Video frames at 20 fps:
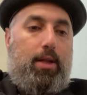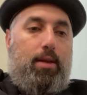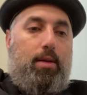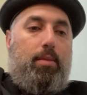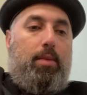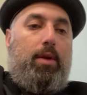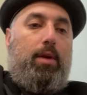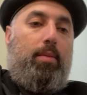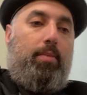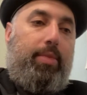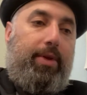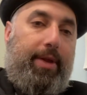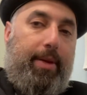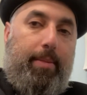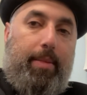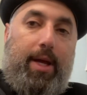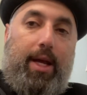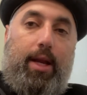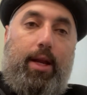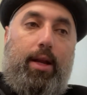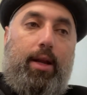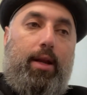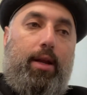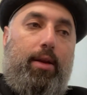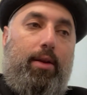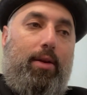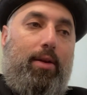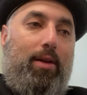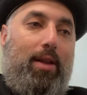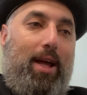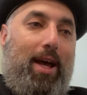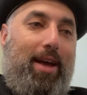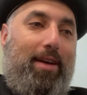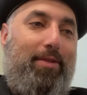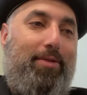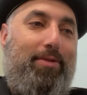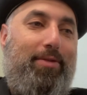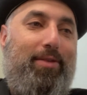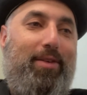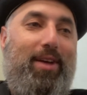implemented in your
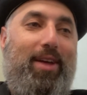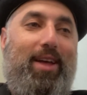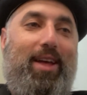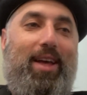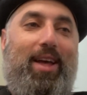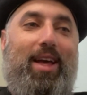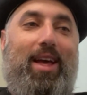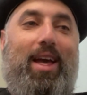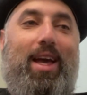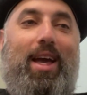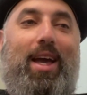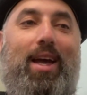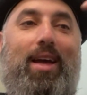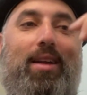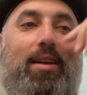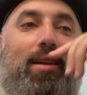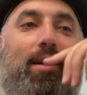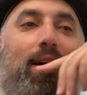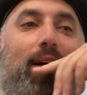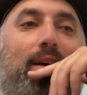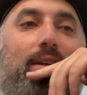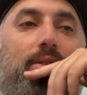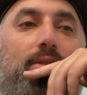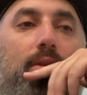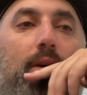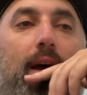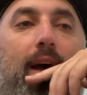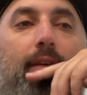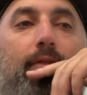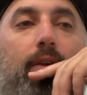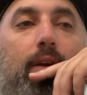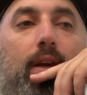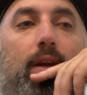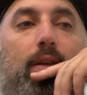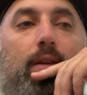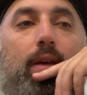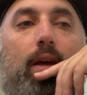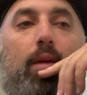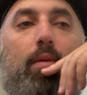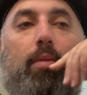life. And so have a
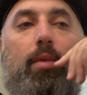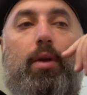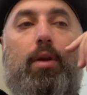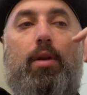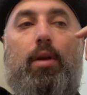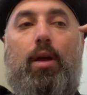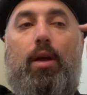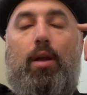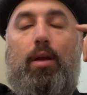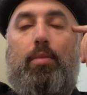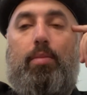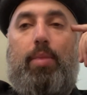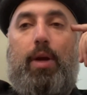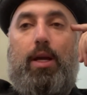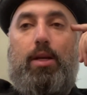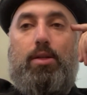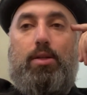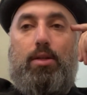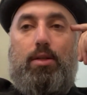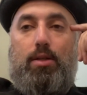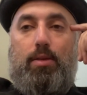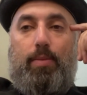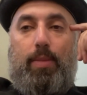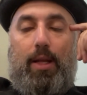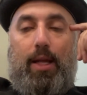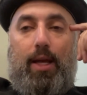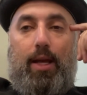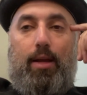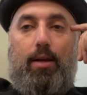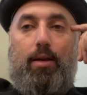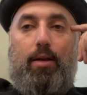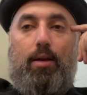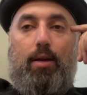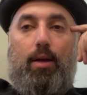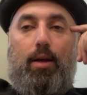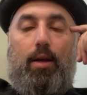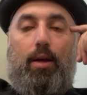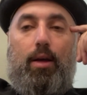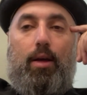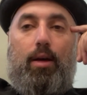contentment and patience plan,
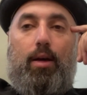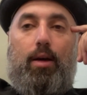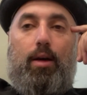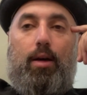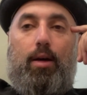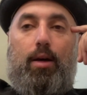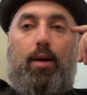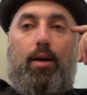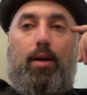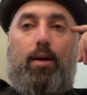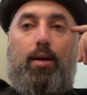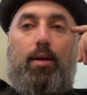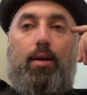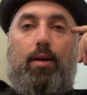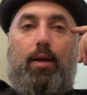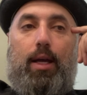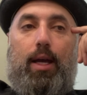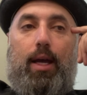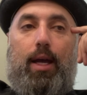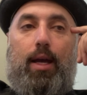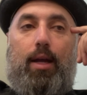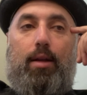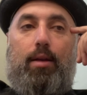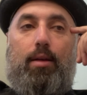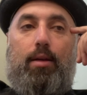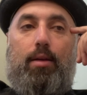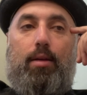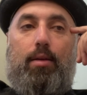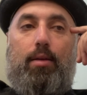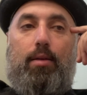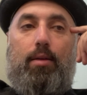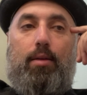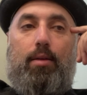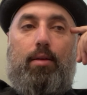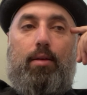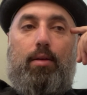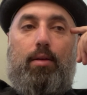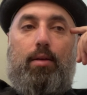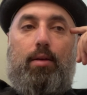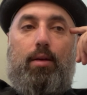and
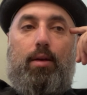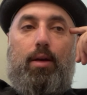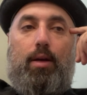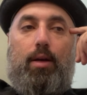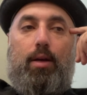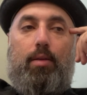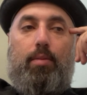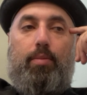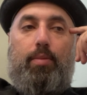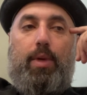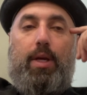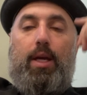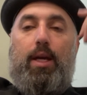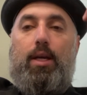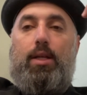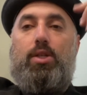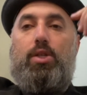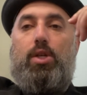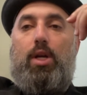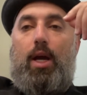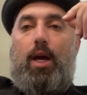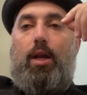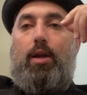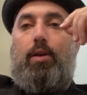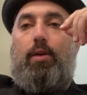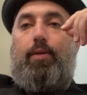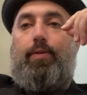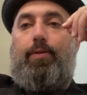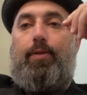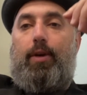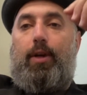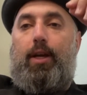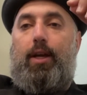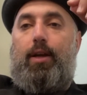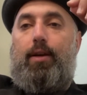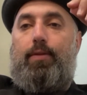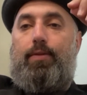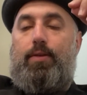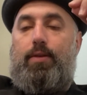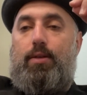be a channel for
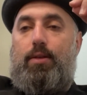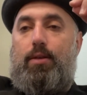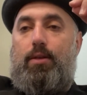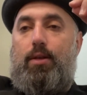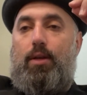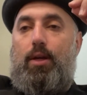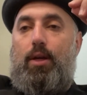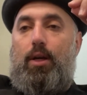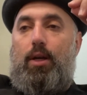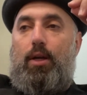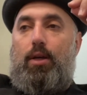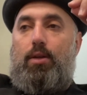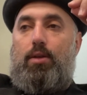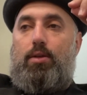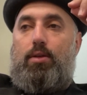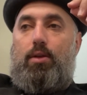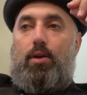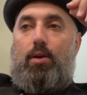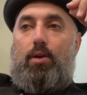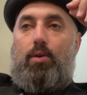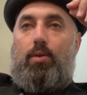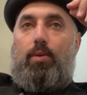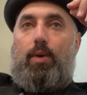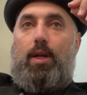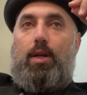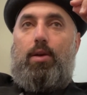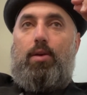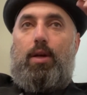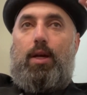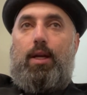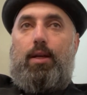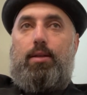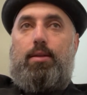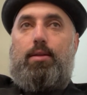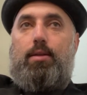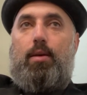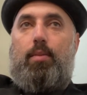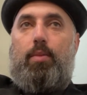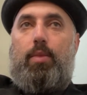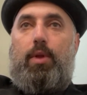gifts. So when you get
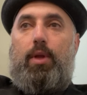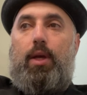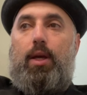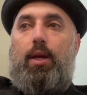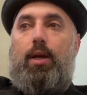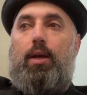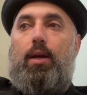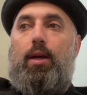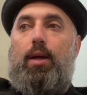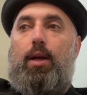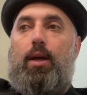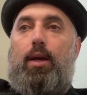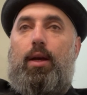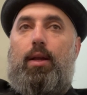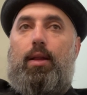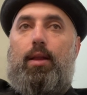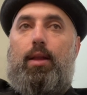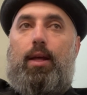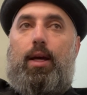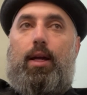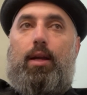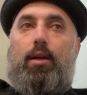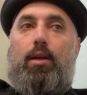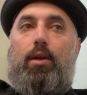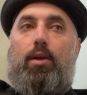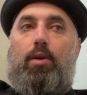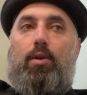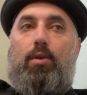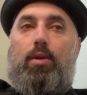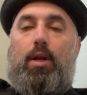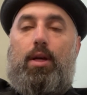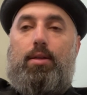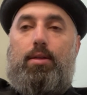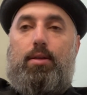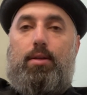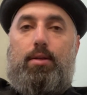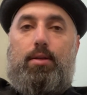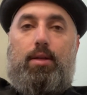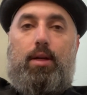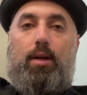something that you
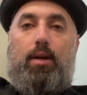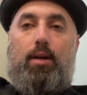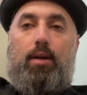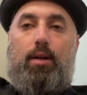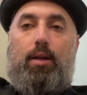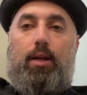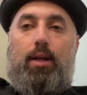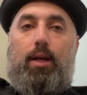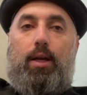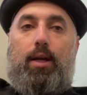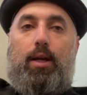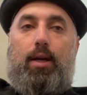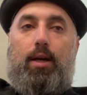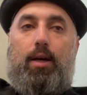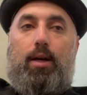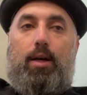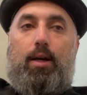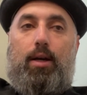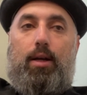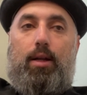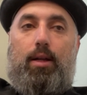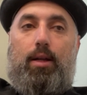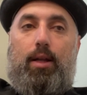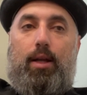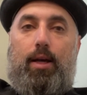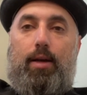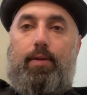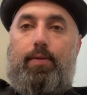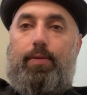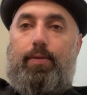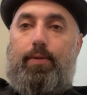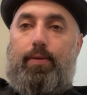necessarily love,